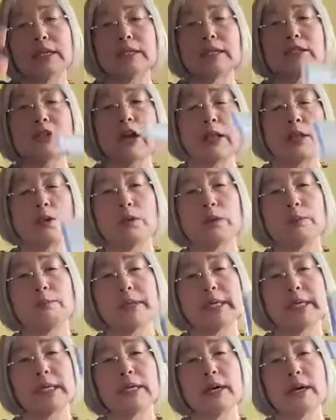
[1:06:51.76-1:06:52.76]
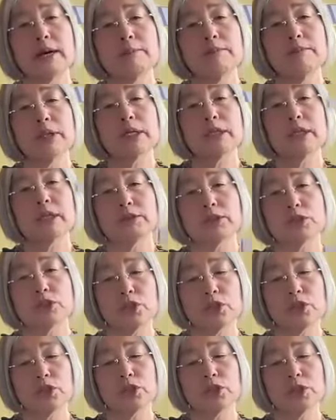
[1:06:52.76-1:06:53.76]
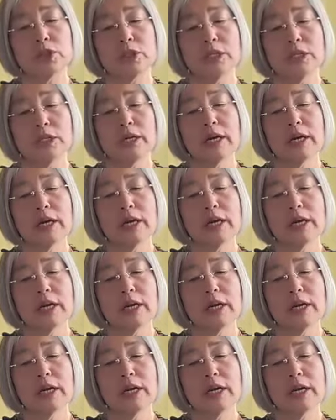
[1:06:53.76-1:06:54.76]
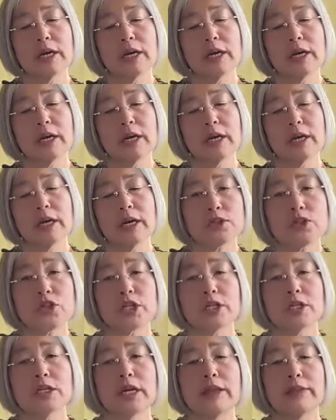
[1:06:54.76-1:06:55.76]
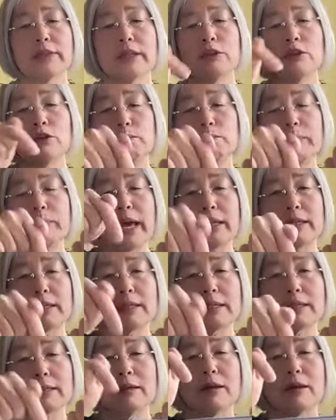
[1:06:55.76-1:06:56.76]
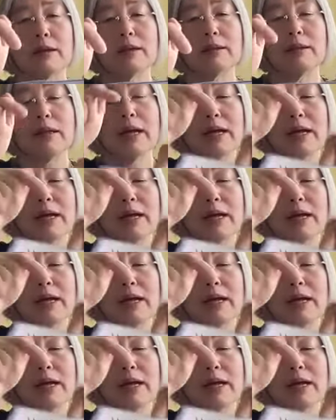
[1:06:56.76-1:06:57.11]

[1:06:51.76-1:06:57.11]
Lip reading: then child will pick it up, give it to you, and then watch, and then you tap,